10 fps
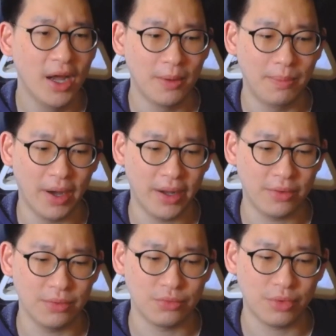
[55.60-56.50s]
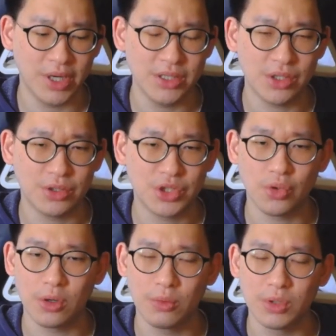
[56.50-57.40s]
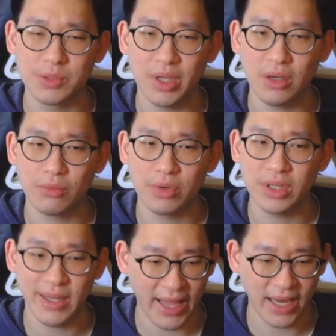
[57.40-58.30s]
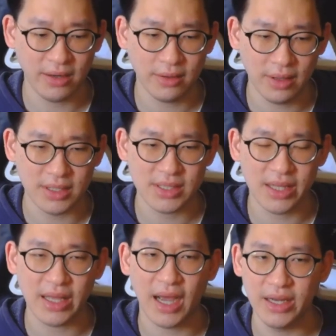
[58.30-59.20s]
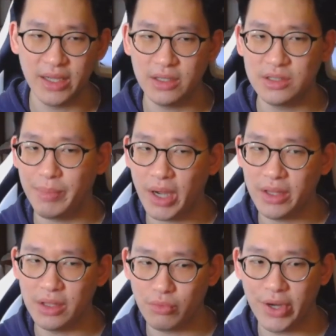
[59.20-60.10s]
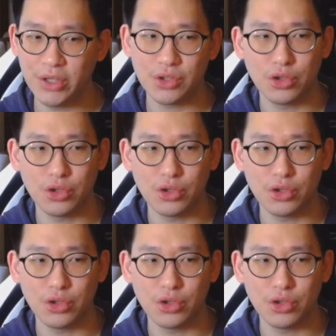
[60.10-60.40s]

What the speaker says: but Razer store was being really anal and said that I needed to buy the Razer